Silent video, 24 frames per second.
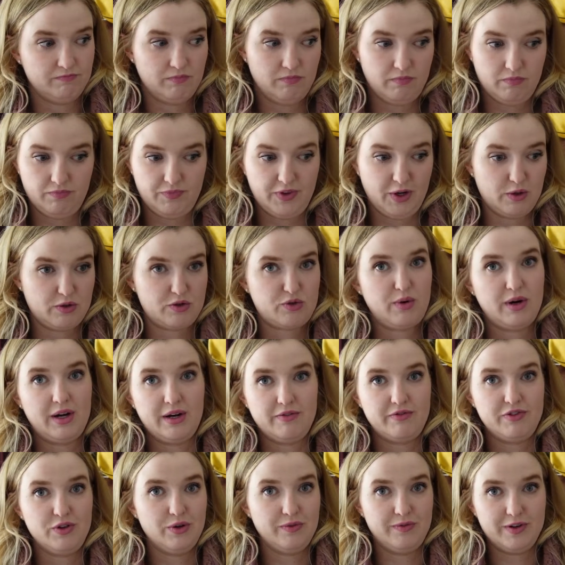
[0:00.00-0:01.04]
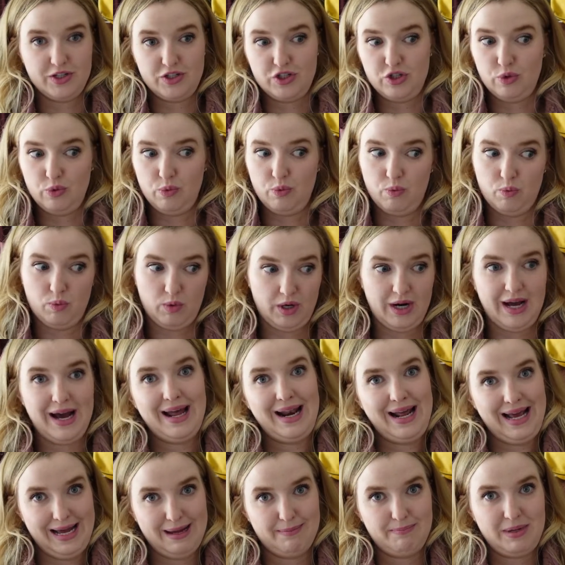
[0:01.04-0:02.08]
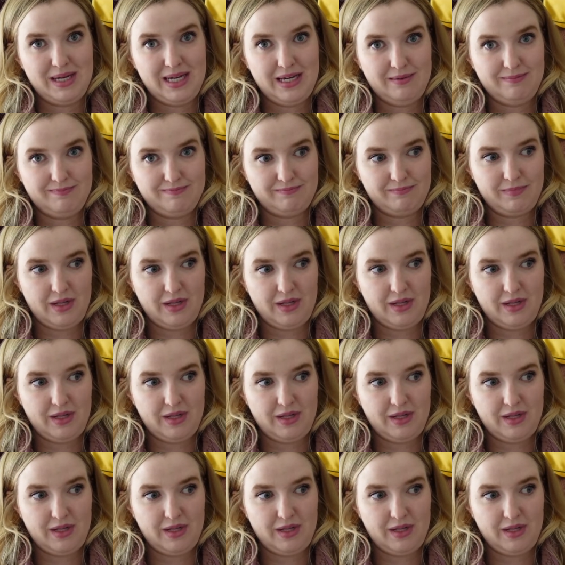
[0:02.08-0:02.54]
there was quite a few of us who were not happy.